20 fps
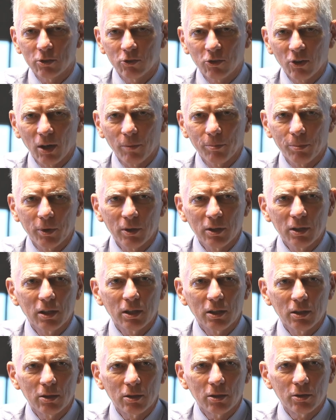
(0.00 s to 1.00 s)
Japan,
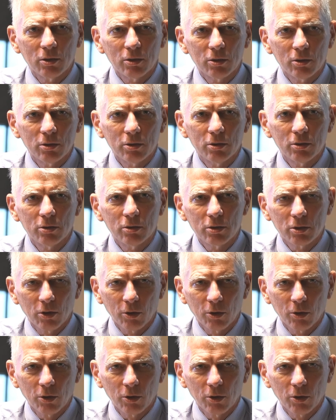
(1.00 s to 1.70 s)
uh,